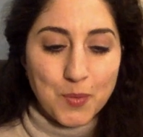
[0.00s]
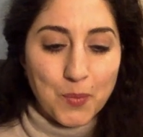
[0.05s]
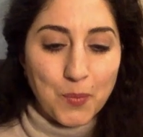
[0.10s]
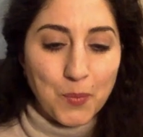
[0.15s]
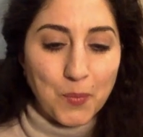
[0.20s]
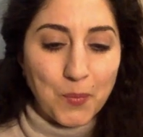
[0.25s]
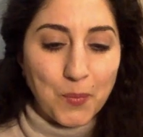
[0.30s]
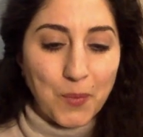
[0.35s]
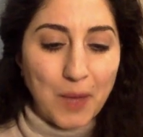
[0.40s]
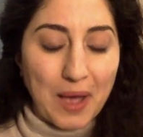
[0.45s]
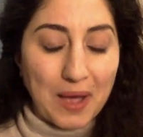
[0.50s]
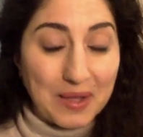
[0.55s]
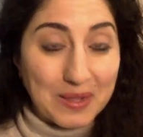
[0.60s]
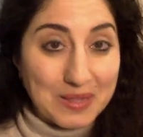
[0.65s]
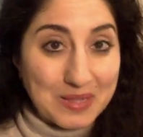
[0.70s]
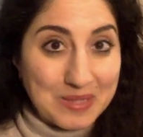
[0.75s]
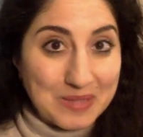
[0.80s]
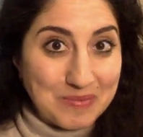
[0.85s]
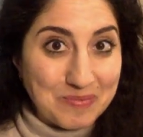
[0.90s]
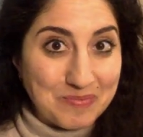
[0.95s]

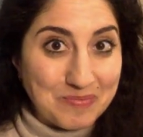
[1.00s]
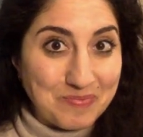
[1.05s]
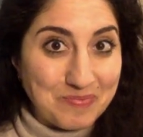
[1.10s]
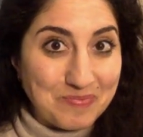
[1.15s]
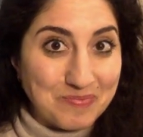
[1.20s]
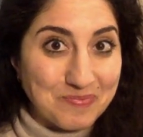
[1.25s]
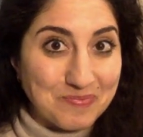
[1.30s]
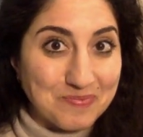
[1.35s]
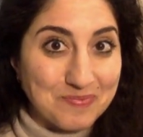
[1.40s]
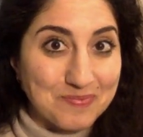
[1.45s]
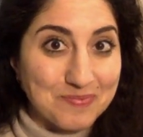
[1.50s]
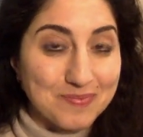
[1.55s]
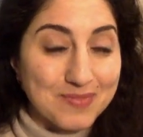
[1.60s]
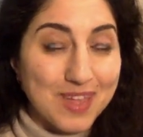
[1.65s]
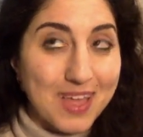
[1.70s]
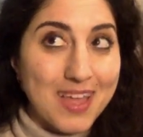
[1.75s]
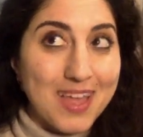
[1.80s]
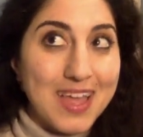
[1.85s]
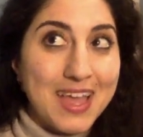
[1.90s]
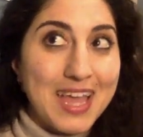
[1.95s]
Well,
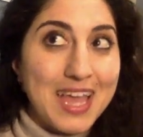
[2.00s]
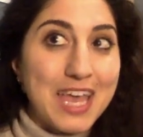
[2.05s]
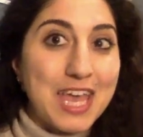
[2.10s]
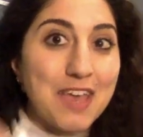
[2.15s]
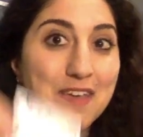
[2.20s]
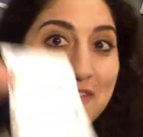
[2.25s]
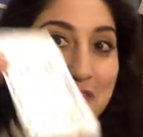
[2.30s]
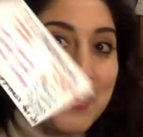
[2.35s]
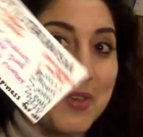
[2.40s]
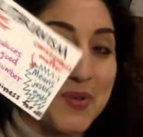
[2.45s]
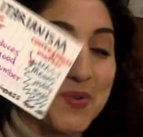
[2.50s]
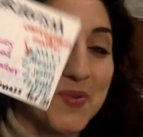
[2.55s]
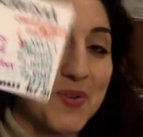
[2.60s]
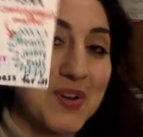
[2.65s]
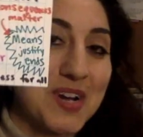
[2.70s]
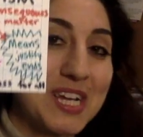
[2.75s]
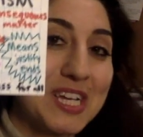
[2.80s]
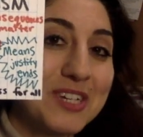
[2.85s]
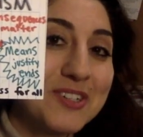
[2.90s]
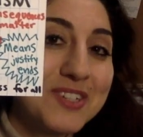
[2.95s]
if you are
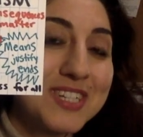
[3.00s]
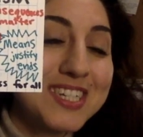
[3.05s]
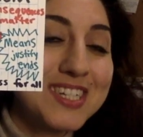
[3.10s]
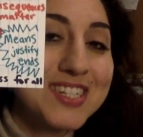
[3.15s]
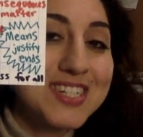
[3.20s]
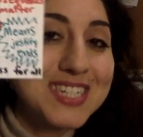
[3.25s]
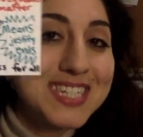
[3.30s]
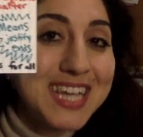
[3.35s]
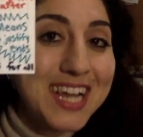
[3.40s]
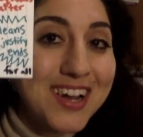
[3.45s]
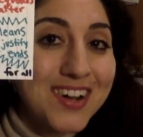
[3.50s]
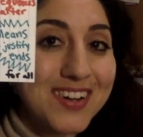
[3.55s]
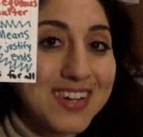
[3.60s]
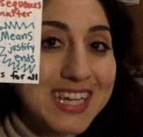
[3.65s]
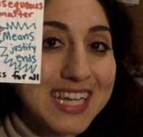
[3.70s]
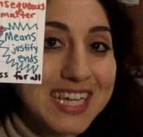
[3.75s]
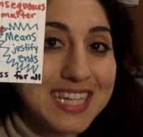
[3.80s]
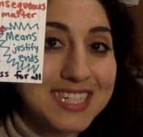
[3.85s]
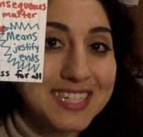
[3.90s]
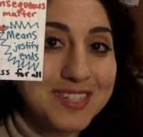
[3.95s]
a
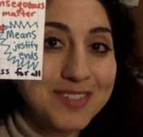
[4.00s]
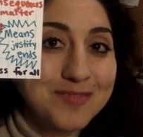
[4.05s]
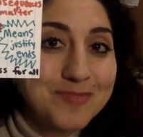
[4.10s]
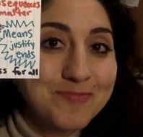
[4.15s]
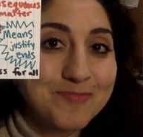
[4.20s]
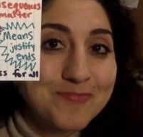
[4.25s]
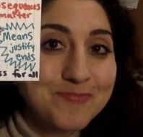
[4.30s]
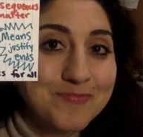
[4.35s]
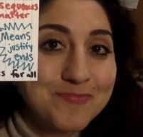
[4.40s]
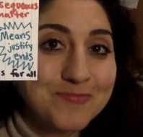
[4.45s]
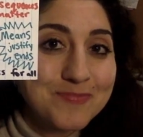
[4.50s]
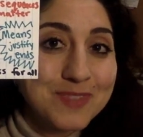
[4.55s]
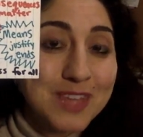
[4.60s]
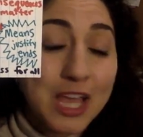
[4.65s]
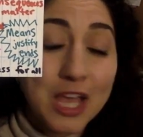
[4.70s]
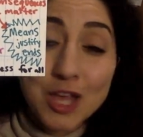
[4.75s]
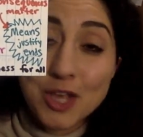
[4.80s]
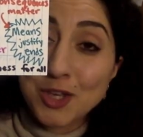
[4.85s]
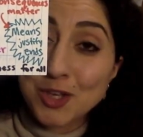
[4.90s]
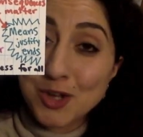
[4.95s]
utilitarian,
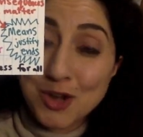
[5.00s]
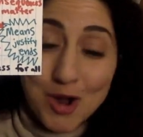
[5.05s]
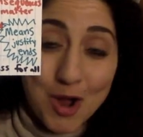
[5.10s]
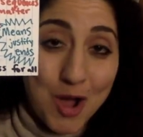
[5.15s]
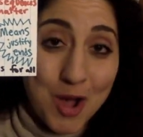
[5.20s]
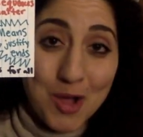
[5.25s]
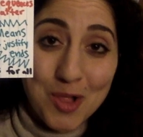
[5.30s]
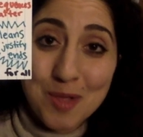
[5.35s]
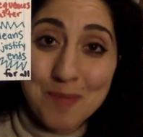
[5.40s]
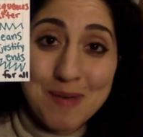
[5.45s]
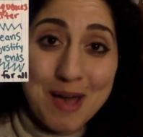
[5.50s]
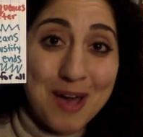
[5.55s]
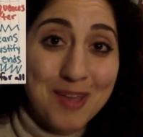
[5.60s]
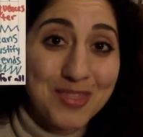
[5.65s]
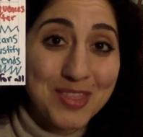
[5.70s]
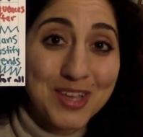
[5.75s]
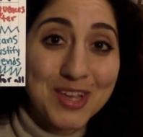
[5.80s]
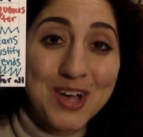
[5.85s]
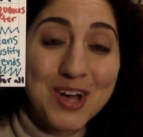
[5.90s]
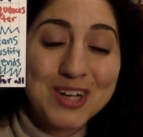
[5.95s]
you're all about
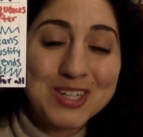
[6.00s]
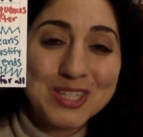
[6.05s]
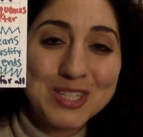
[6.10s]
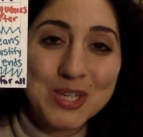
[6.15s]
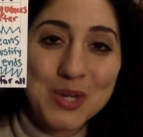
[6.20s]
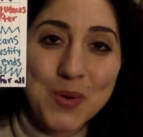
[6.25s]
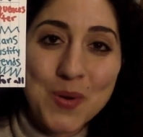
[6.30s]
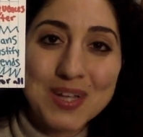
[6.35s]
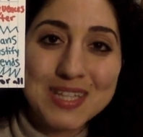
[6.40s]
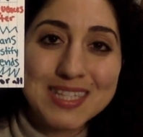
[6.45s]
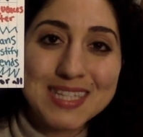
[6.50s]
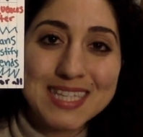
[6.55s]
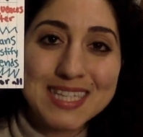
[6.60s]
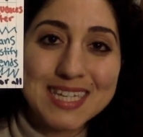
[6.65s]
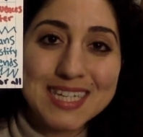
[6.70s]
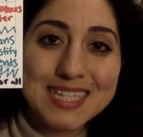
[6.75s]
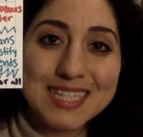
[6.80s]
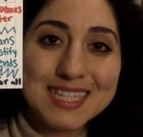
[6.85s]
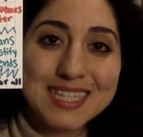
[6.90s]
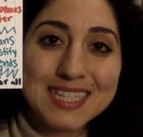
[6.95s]
the
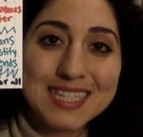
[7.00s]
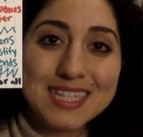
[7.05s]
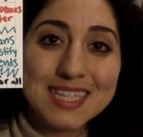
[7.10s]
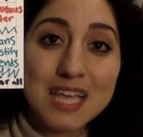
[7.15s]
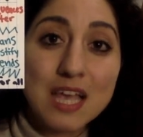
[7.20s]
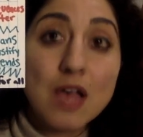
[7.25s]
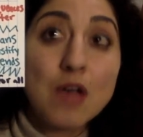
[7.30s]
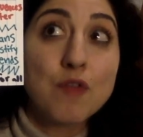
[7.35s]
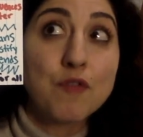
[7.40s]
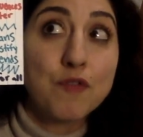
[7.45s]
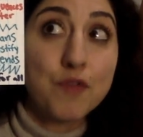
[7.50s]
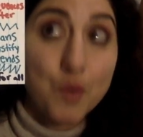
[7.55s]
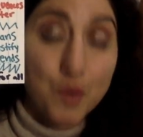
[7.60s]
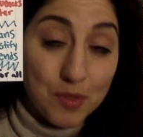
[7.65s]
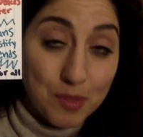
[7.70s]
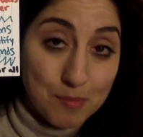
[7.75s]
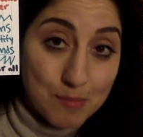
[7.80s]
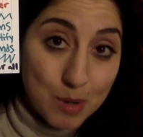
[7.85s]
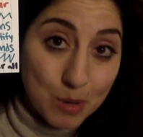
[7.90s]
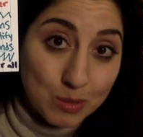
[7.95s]
consequences for the
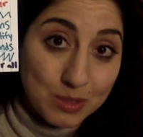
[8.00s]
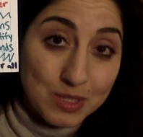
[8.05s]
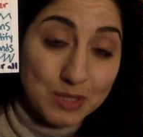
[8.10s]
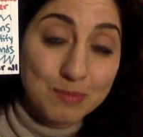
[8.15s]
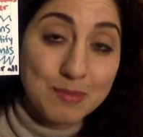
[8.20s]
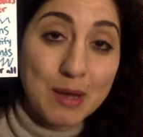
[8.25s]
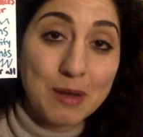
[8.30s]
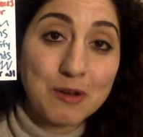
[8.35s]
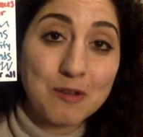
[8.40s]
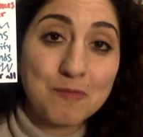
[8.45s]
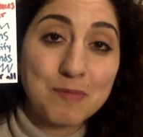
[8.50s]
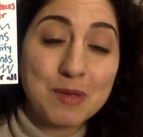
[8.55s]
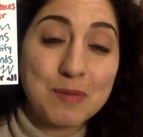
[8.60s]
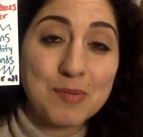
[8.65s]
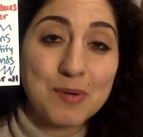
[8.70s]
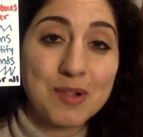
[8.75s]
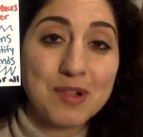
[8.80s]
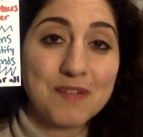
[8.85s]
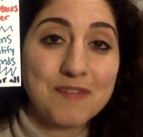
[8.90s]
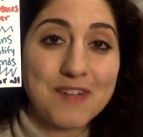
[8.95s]
most amount of
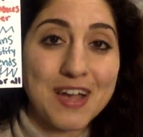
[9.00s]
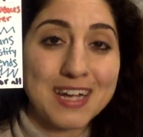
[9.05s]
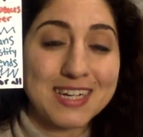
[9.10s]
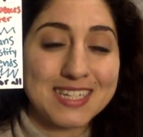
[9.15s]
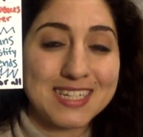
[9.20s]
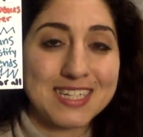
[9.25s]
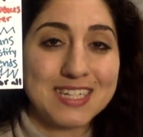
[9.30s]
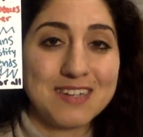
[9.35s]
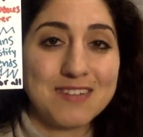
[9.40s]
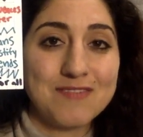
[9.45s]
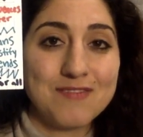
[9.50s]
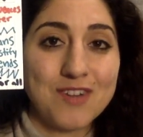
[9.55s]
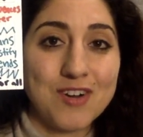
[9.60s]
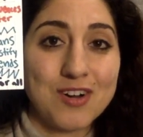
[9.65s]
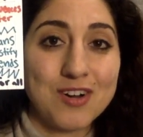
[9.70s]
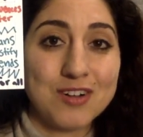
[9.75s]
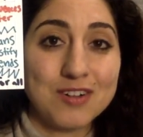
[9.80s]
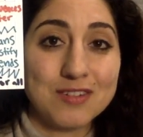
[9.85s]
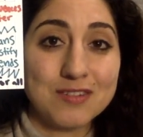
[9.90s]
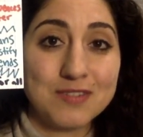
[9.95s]
people affected
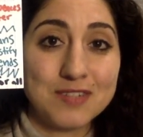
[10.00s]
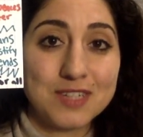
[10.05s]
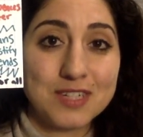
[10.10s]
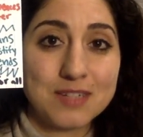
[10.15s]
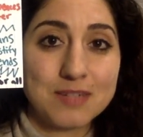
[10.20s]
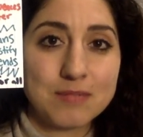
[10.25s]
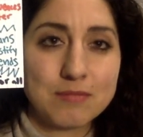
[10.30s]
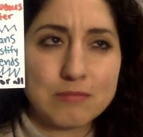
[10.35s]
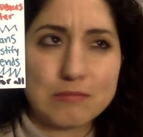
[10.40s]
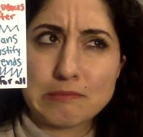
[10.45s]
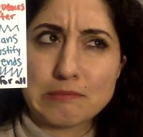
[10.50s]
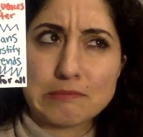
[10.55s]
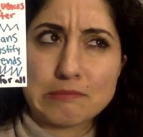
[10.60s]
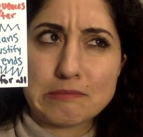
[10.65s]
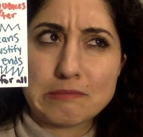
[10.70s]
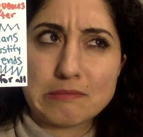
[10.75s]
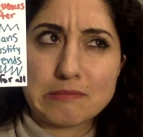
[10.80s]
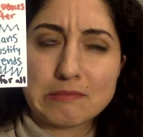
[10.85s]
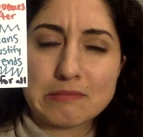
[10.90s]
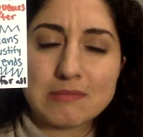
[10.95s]
involved.
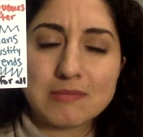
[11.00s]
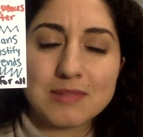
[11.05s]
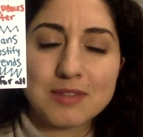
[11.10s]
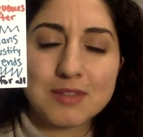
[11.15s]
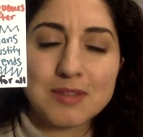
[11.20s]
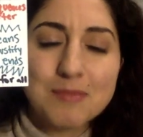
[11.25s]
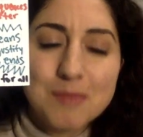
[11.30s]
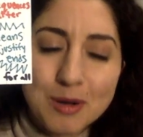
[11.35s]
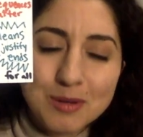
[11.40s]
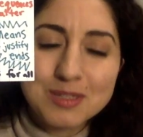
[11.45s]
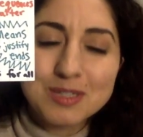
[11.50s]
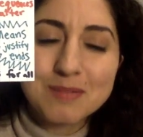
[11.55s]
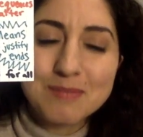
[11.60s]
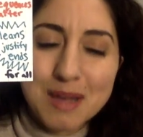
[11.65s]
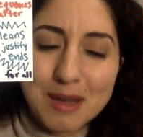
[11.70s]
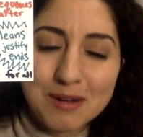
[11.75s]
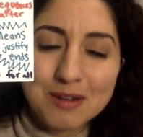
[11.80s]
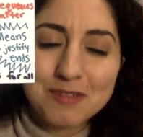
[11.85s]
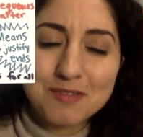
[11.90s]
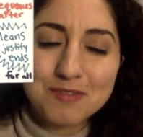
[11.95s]
The most
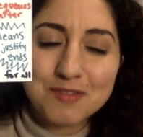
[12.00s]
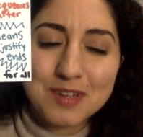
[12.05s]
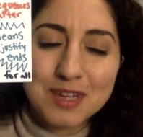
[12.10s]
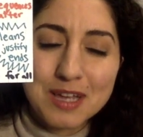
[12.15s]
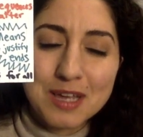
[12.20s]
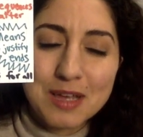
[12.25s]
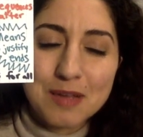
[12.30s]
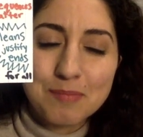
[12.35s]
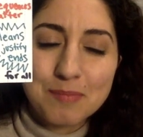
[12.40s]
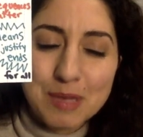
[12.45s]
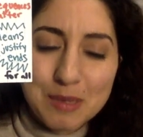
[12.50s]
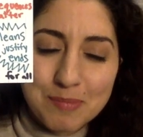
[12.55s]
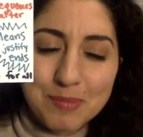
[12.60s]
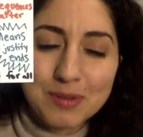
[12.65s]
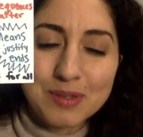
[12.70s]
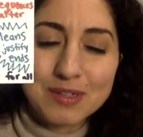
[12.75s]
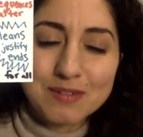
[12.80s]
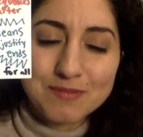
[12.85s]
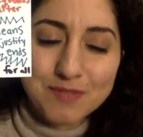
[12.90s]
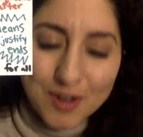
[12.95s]
amount of people
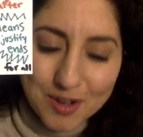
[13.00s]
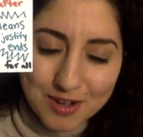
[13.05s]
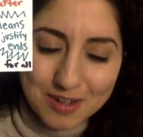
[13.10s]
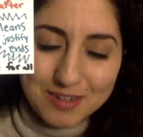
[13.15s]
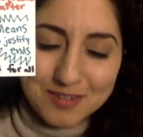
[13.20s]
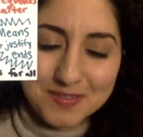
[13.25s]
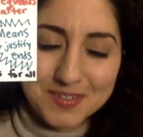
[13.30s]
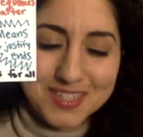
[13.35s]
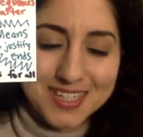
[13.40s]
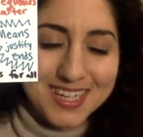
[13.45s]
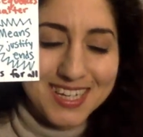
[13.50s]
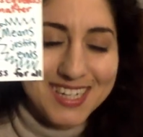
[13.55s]
involved.